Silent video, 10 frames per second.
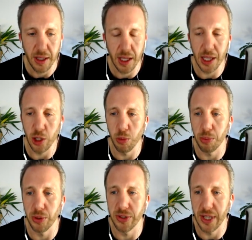can you
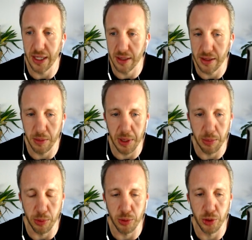present to
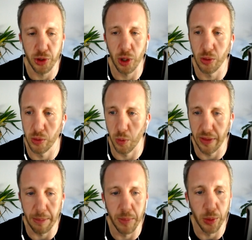people to show them what
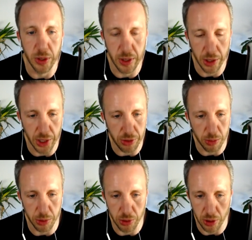that multi touch
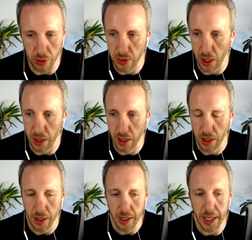attribution looks like?
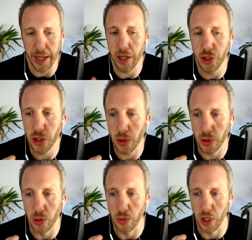Can I show
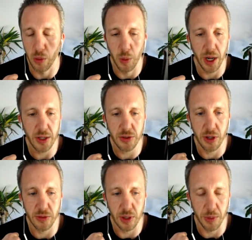you that when I
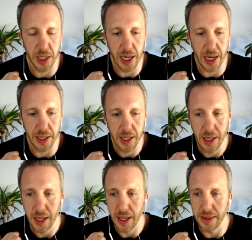served someone an ad
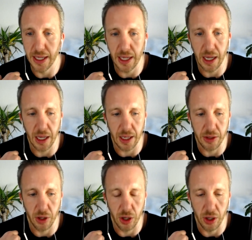and they clicked
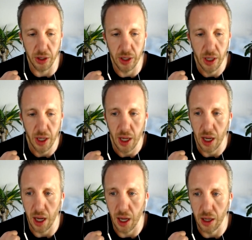on,
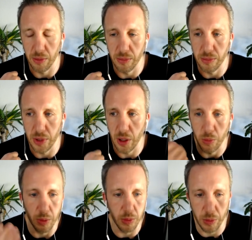um, you
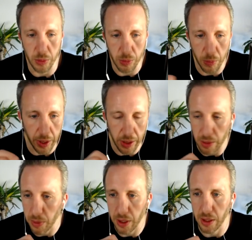know, one
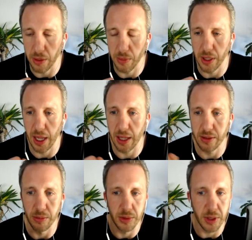of one of one of
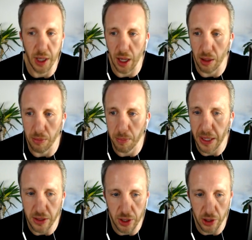Kasim's um,
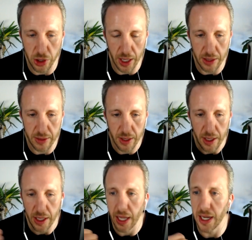paid search ads?
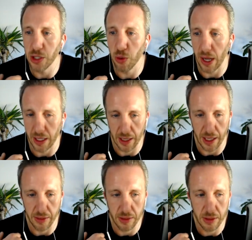Can I track that?
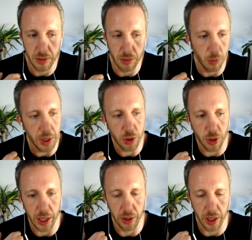Well, we can
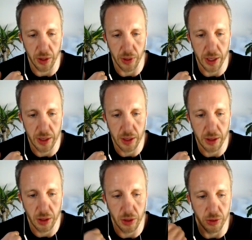track it on our end
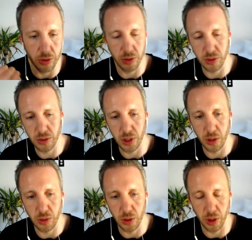because you know
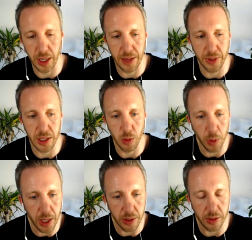you're not going to have any
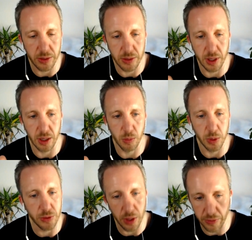awareness that
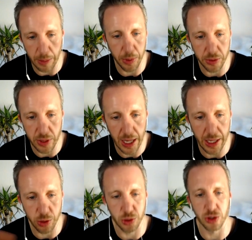we've served that person the
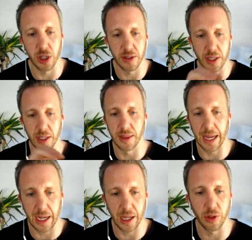ad. You're just going to see
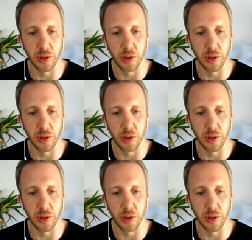that click on